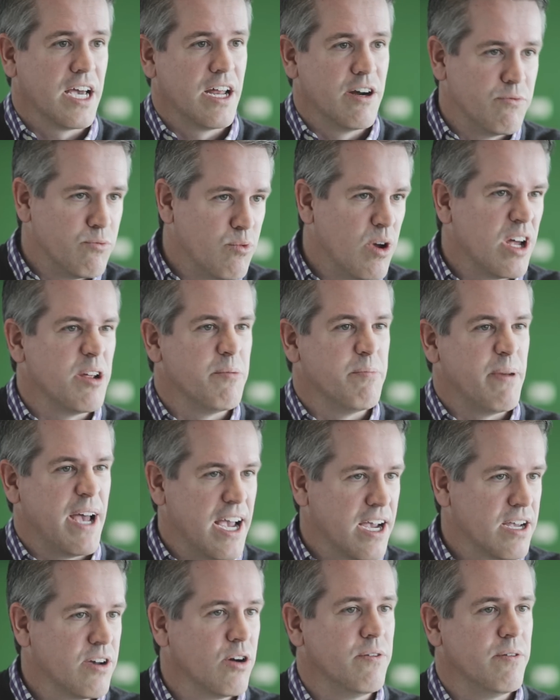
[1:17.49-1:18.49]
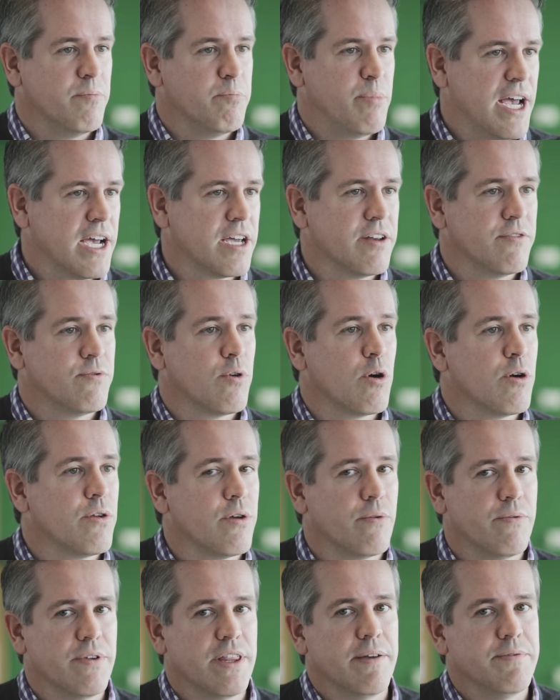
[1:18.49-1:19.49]
kind of run it back, back and
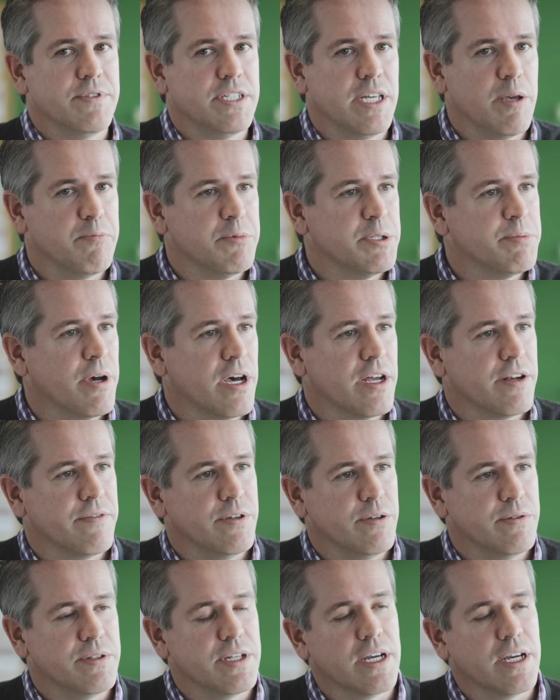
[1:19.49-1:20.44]
forth over that same spot a few